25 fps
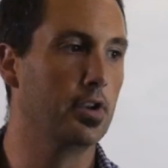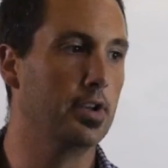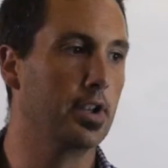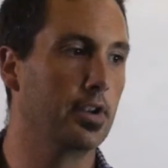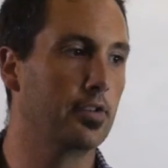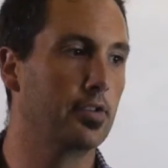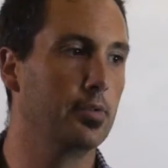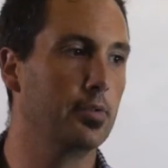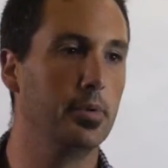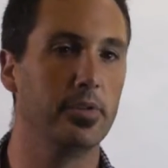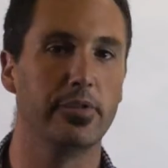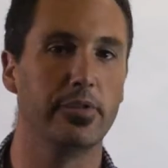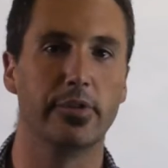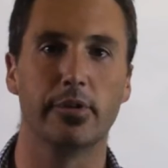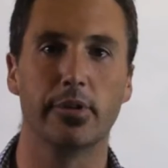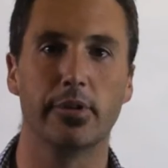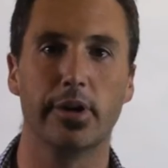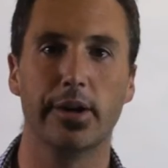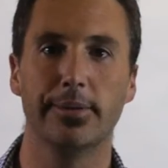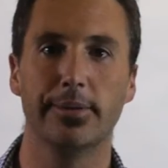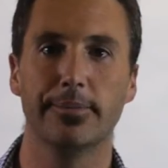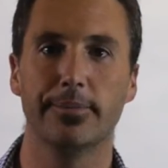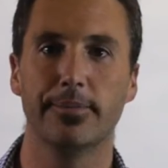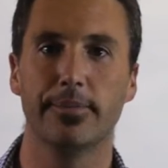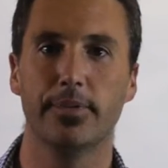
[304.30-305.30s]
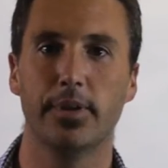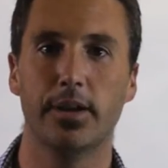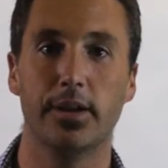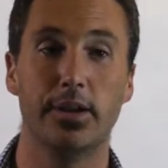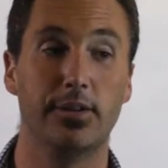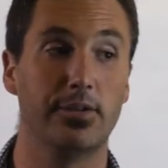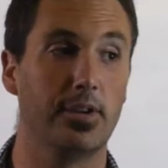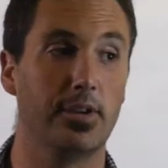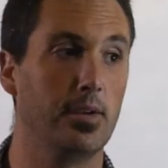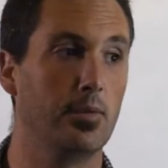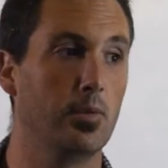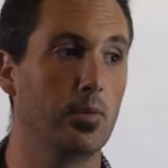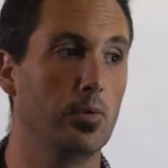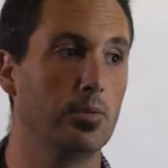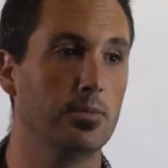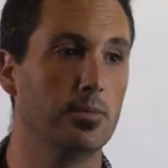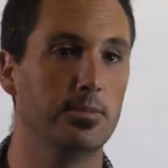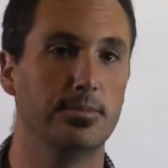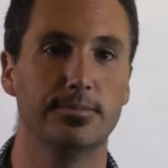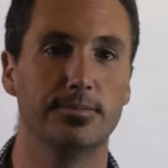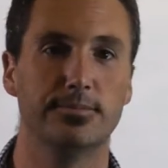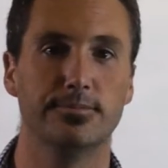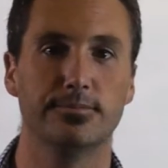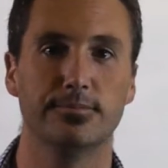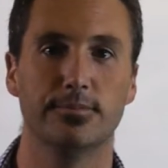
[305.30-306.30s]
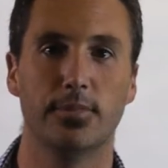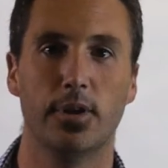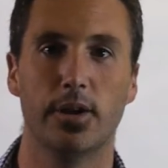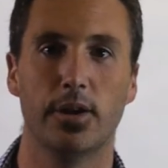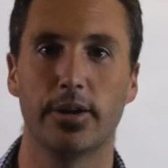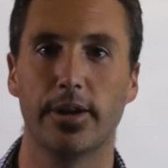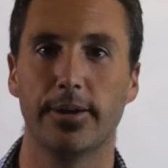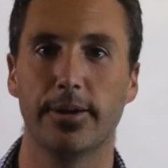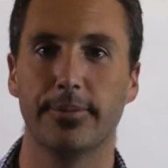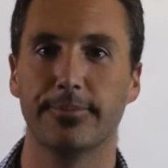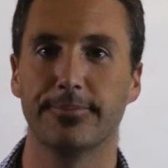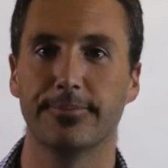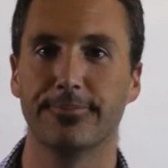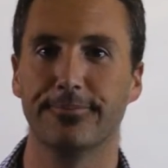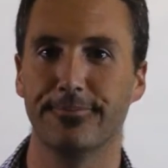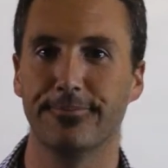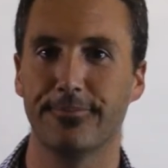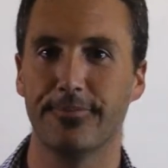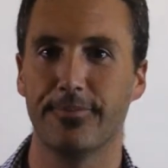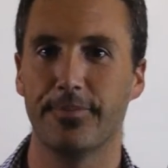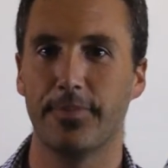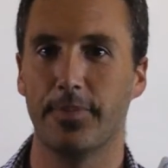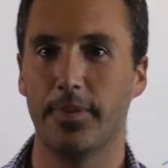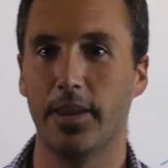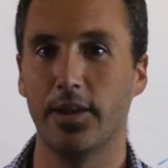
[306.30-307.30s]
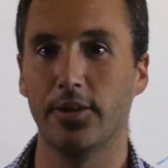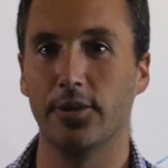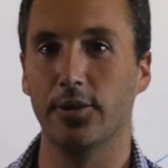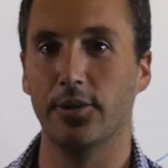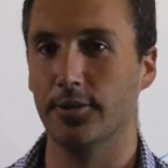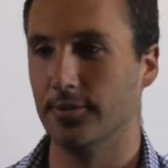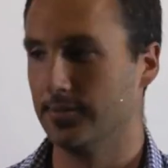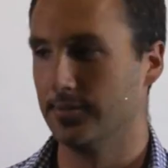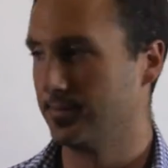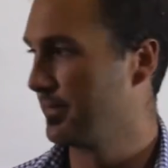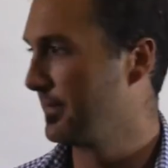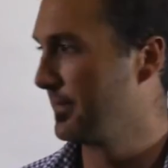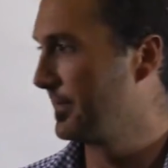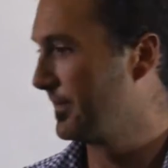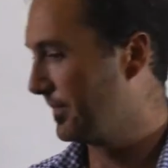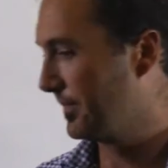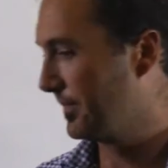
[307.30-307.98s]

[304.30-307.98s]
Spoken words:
don't go next to Mr. Gray. He is evil. Okay, thank you.